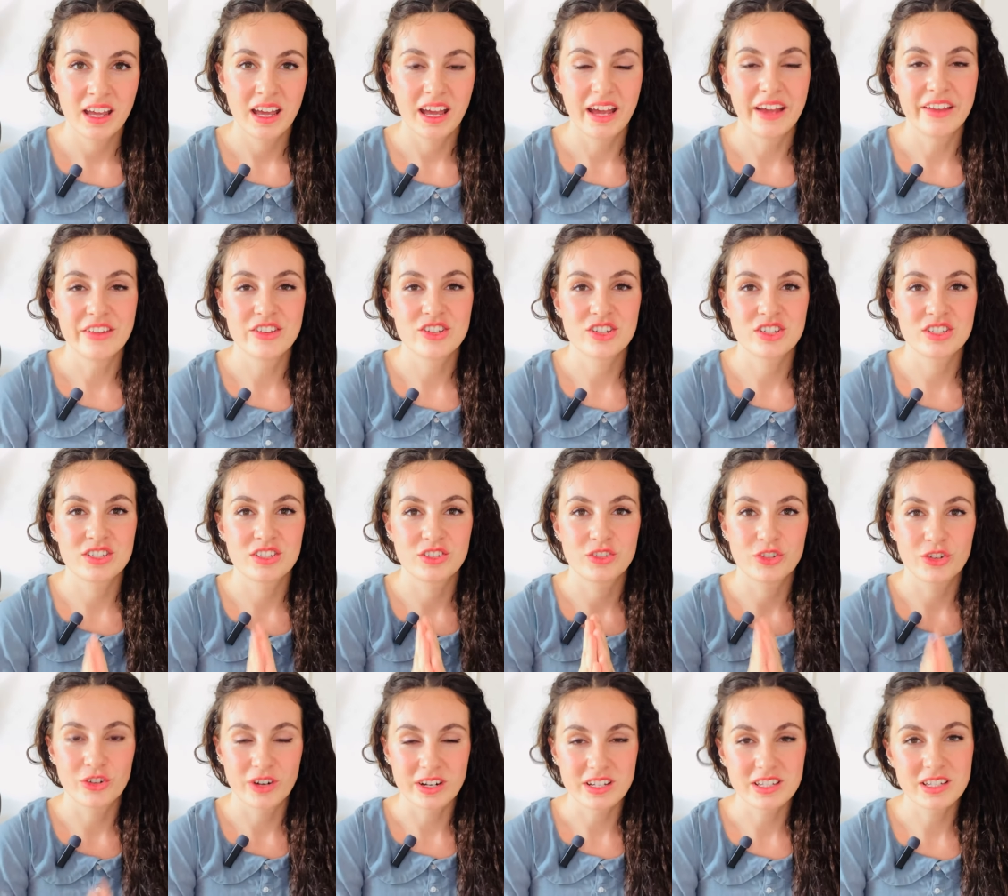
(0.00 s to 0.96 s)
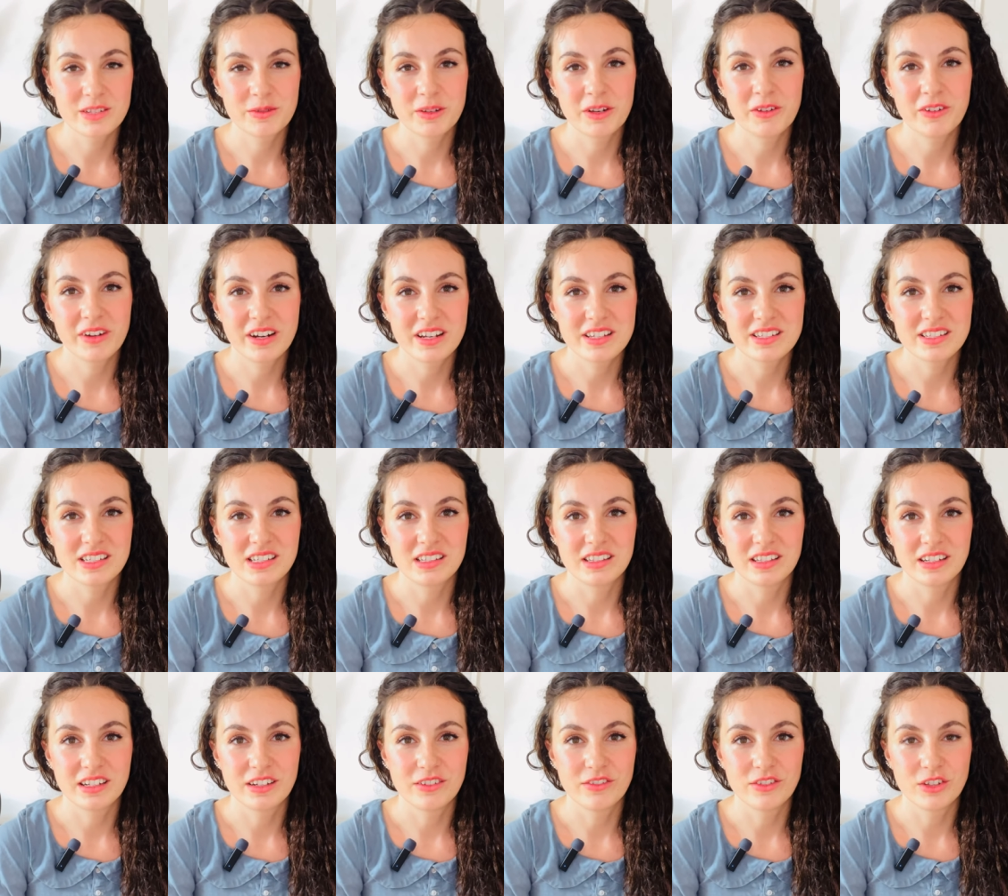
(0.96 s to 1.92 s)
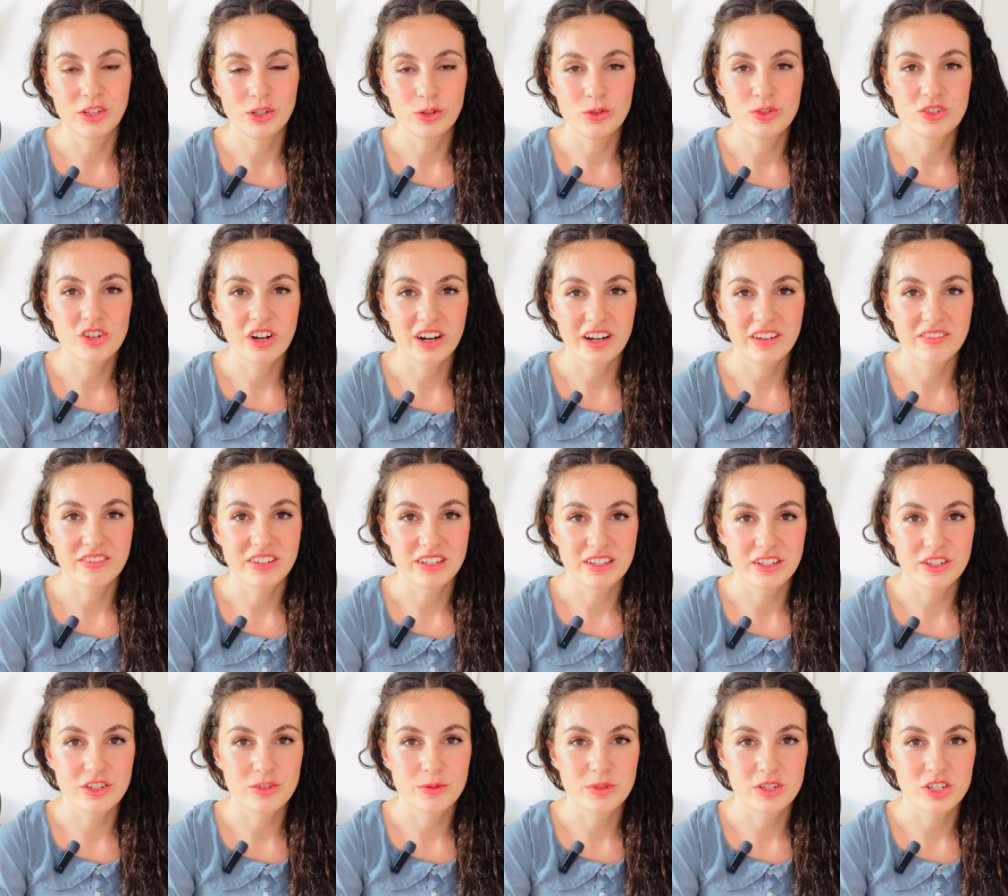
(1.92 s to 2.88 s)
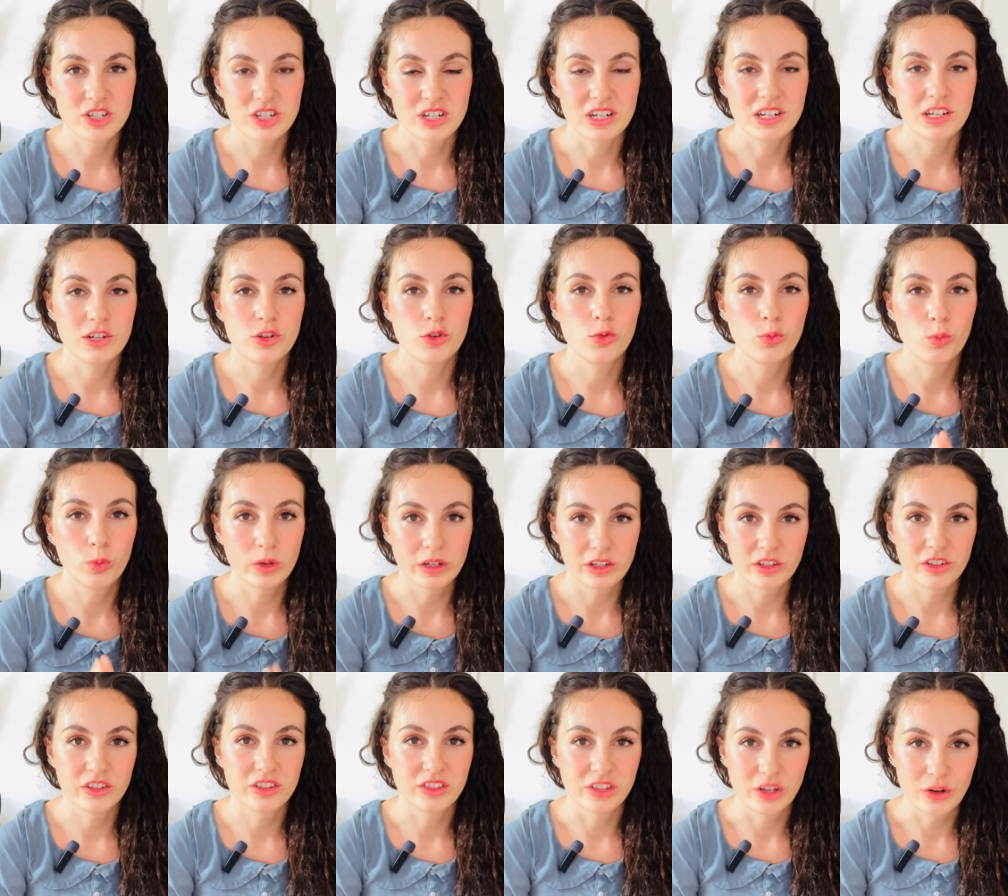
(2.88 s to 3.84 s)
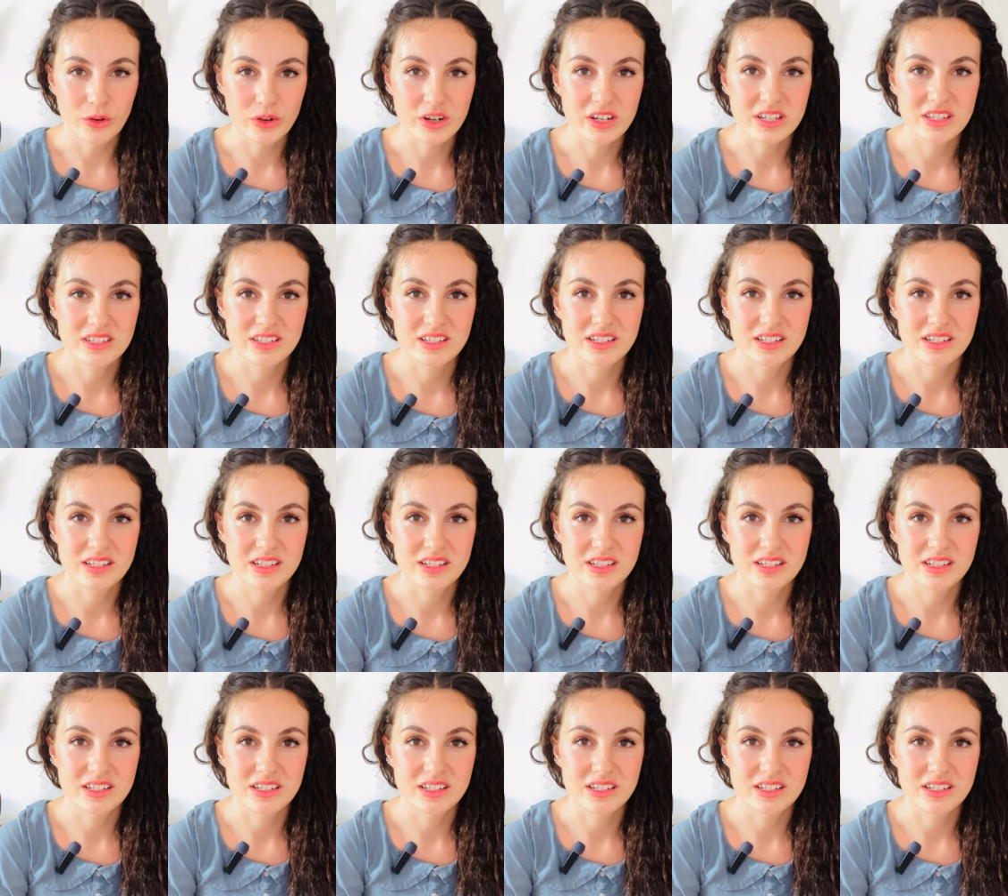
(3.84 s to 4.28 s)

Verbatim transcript: and just trust me when I say that if you try a vintage machine, you will notice a